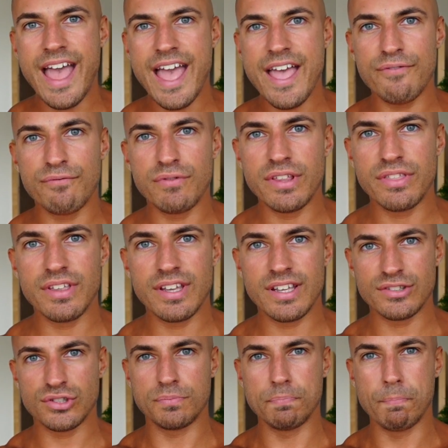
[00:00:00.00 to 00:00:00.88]
Everything
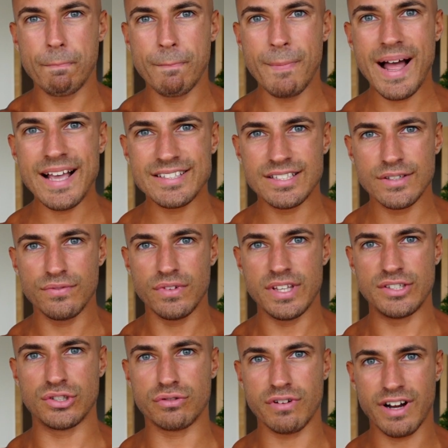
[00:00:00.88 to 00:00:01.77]
is
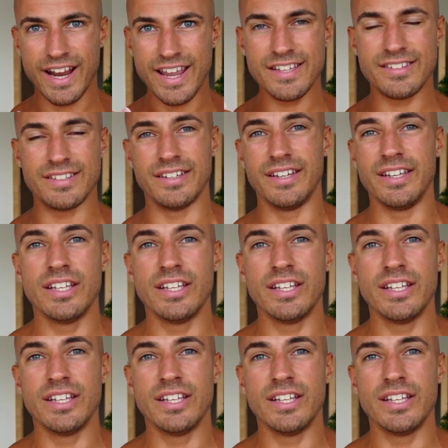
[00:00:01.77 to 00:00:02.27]
massively striated.